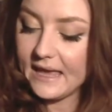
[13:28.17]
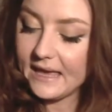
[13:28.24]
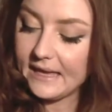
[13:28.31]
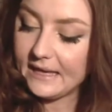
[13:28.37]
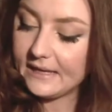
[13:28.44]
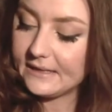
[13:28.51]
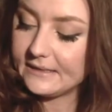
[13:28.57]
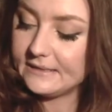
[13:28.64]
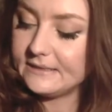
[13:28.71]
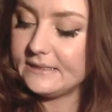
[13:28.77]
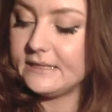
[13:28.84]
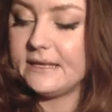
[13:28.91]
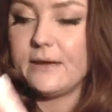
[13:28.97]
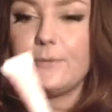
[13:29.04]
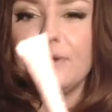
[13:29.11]
And
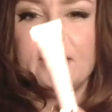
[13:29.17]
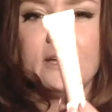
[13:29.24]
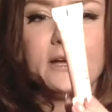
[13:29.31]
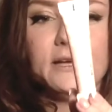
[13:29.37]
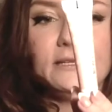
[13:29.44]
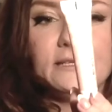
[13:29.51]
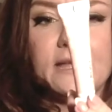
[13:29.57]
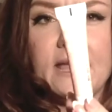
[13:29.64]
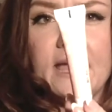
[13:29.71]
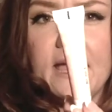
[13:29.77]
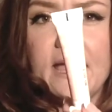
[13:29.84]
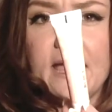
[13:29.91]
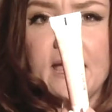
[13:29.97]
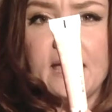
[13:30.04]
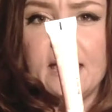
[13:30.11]
then we got
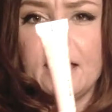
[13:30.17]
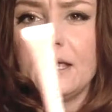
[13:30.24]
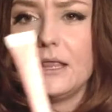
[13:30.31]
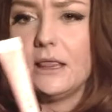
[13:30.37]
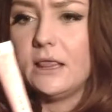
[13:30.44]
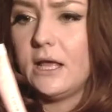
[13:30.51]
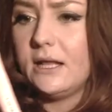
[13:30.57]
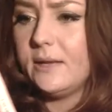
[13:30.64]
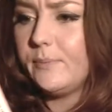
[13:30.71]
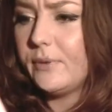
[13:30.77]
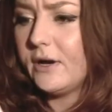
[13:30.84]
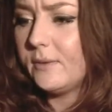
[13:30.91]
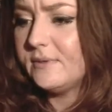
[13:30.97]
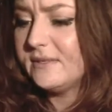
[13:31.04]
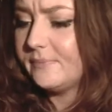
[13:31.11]
a
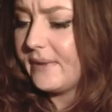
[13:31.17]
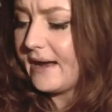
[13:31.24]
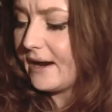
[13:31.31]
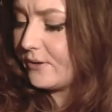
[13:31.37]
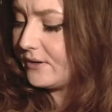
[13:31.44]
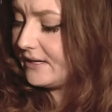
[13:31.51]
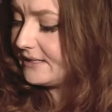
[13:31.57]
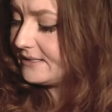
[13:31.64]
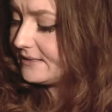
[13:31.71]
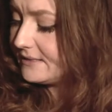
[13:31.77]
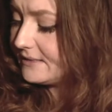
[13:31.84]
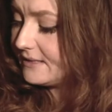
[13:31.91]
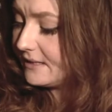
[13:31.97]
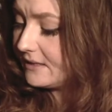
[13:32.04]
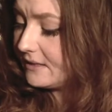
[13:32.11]
Lollipops Paris
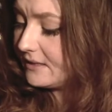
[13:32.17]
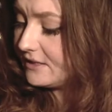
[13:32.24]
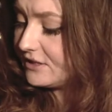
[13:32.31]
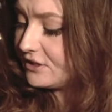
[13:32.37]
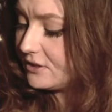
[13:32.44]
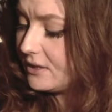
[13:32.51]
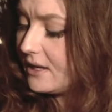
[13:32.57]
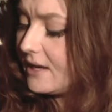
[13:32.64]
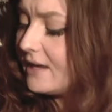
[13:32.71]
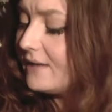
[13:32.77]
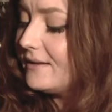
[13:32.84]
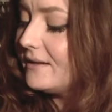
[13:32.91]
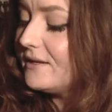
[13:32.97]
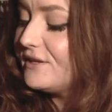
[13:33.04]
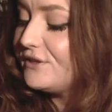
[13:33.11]

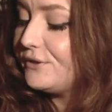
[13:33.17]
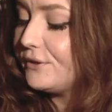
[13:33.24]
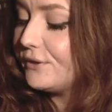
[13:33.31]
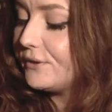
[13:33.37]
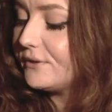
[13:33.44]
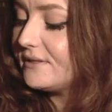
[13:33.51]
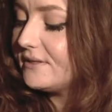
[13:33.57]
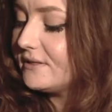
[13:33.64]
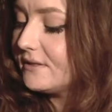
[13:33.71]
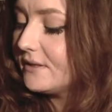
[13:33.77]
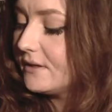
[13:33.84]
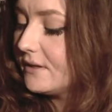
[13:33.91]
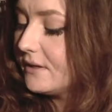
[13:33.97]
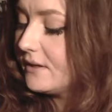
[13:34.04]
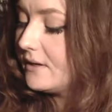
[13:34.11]
Delicieuse
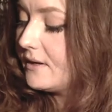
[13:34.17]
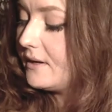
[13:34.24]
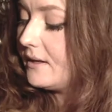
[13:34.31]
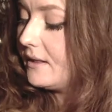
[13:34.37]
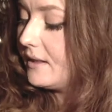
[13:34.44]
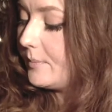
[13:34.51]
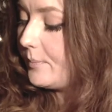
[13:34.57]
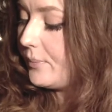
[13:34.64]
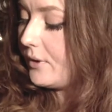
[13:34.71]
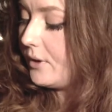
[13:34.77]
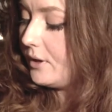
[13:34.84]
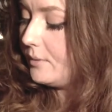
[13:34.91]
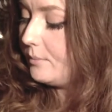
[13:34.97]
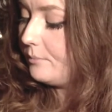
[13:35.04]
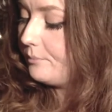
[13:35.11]
Lip
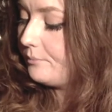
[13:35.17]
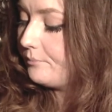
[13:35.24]
Balm.